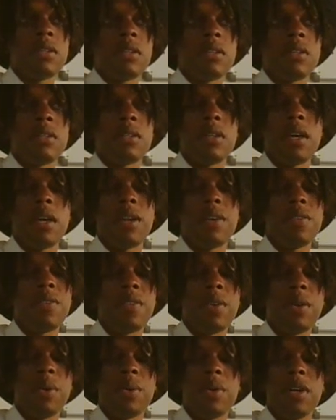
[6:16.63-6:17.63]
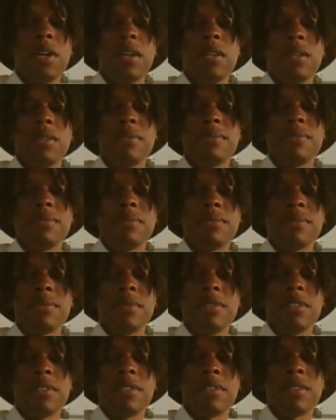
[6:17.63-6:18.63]
I don't even know what,
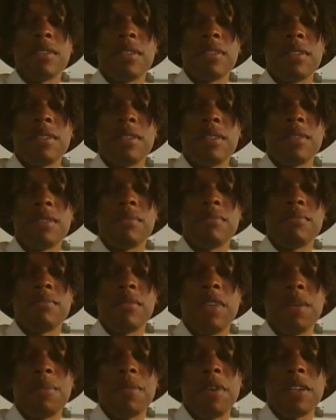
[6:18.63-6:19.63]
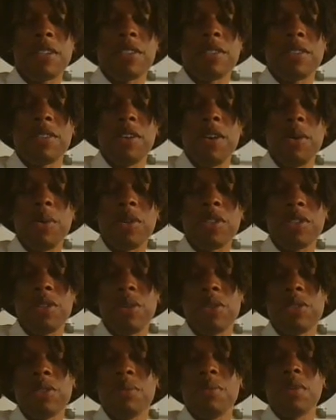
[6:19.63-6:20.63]
into practice. We're
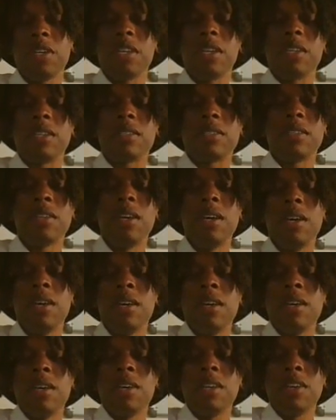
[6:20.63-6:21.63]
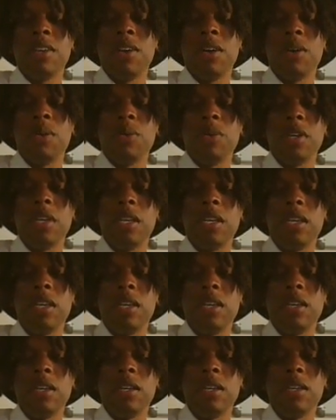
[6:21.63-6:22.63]
social beings. We
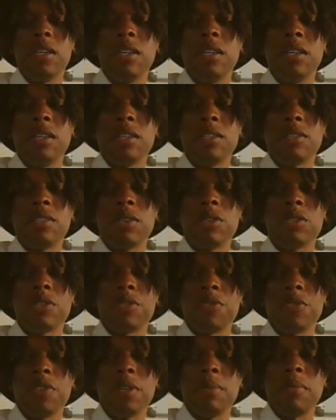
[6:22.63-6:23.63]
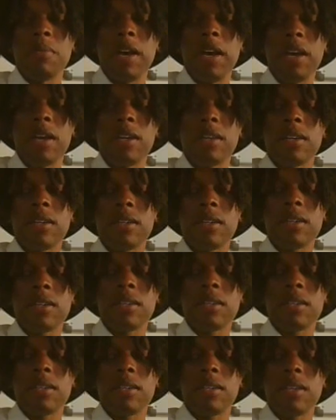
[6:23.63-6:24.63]
need social feedback.
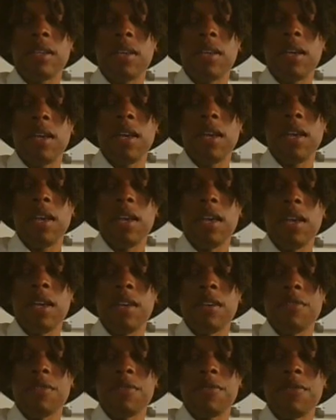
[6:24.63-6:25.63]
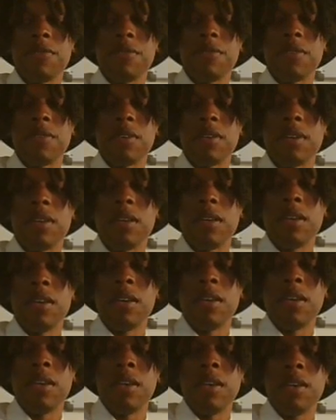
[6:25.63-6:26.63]
If
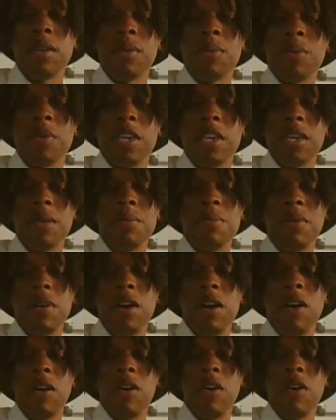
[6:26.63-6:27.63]
we keep